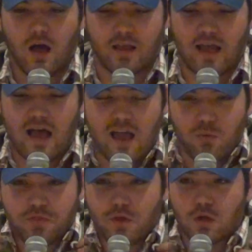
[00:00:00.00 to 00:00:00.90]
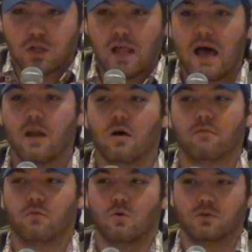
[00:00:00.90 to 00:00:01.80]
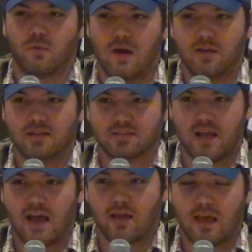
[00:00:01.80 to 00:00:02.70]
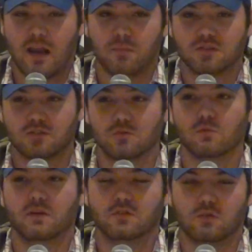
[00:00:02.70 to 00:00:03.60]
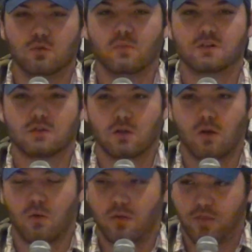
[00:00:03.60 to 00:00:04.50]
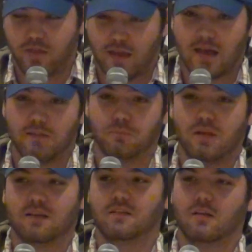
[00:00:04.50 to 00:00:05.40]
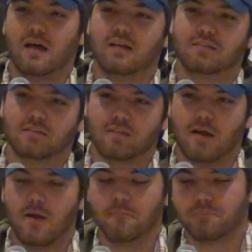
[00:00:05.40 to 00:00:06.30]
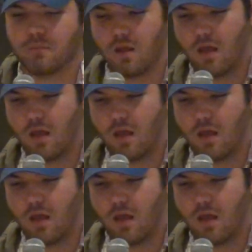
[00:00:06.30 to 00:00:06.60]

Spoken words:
A guy with a lot of gold around his neck, and I'm assuming too much cologne, and thank God the plexiglass is there.